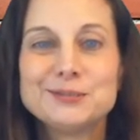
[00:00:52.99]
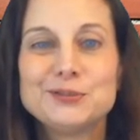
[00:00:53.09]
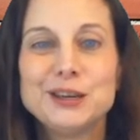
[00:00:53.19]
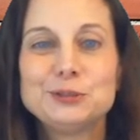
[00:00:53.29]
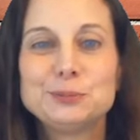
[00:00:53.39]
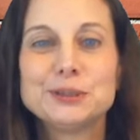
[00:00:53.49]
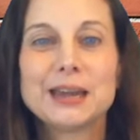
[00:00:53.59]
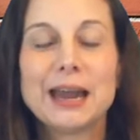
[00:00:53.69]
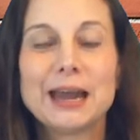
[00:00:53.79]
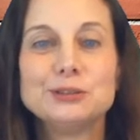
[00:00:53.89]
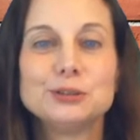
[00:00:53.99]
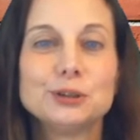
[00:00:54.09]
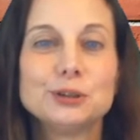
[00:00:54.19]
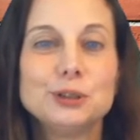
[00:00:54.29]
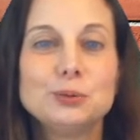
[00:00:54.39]
Facebook ads are
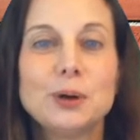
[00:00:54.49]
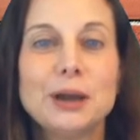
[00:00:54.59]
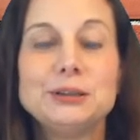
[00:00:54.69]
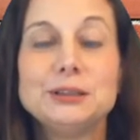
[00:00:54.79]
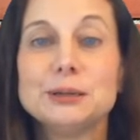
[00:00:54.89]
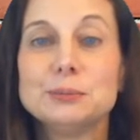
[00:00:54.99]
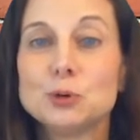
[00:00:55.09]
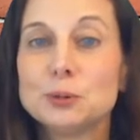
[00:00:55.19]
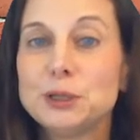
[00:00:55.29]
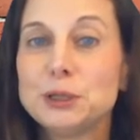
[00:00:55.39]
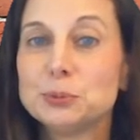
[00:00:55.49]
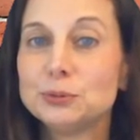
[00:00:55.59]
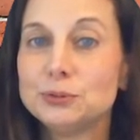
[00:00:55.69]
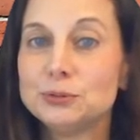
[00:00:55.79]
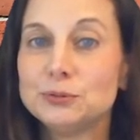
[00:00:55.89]
a good way to get more
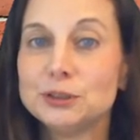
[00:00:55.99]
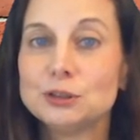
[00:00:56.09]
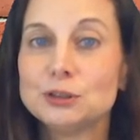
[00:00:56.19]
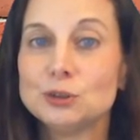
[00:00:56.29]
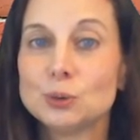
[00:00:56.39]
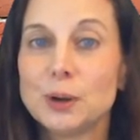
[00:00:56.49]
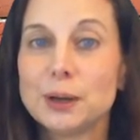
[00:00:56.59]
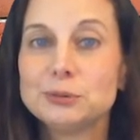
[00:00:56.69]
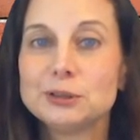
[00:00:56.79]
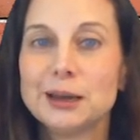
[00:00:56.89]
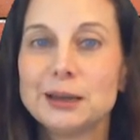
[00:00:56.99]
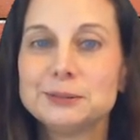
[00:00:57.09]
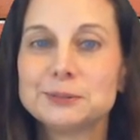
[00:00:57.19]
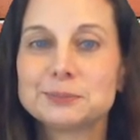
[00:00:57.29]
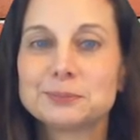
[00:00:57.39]
people to visit your
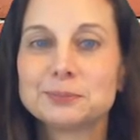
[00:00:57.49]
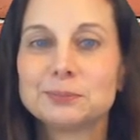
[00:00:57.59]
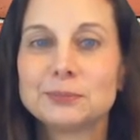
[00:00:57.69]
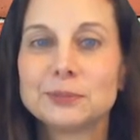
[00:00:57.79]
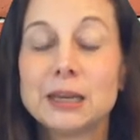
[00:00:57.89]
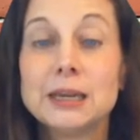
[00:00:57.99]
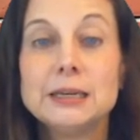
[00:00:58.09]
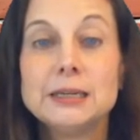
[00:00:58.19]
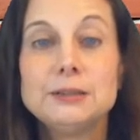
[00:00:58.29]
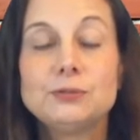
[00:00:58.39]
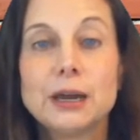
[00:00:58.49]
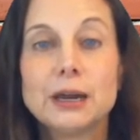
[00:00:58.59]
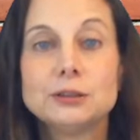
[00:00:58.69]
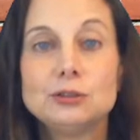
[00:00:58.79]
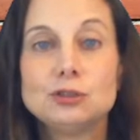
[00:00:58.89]
website he
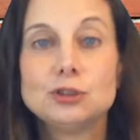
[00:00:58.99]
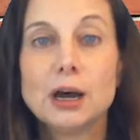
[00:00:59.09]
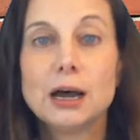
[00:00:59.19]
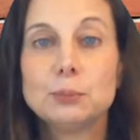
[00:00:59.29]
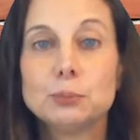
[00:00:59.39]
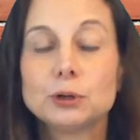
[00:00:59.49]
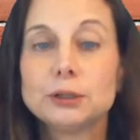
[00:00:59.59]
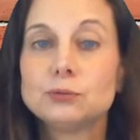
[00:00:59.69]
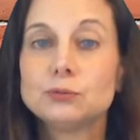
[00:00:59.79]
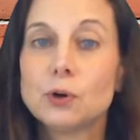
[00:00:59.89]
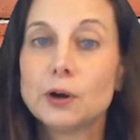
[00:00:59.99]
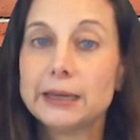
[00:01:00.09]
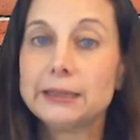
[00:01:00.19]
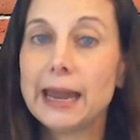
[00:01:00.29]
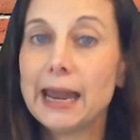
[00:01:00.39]
found a job working for
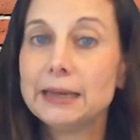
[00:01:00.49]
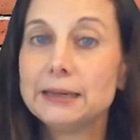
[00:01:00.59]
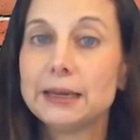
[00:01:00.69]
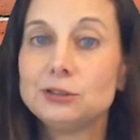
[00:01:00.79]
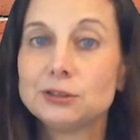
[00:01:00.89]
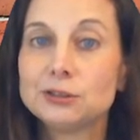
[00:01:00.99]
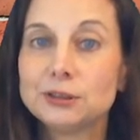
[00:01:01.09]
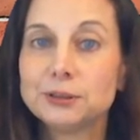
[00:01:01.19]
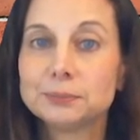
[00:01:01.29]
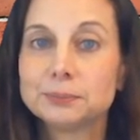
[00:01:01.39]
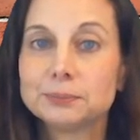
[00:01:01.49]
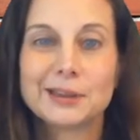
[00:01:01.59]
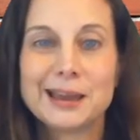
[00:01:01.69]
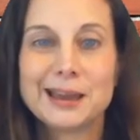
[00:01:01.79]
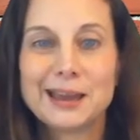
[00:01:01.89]
an ad agency.
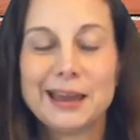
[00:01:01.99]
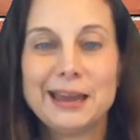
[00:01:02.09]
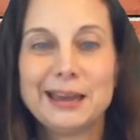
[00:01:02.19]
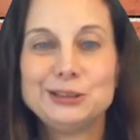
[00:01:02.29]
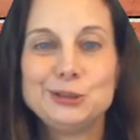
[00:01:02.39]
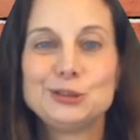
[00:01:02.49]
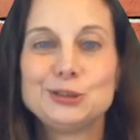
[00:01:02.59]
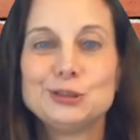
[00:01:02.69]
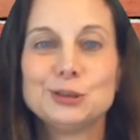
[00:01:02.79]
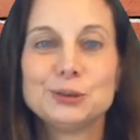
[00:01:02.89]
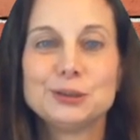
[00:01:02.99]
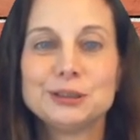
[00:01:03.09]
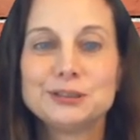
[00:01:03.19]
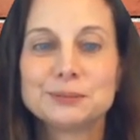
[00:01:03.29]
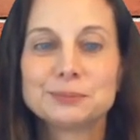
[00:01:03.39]
And you should
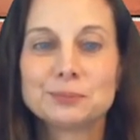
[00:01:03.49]
notice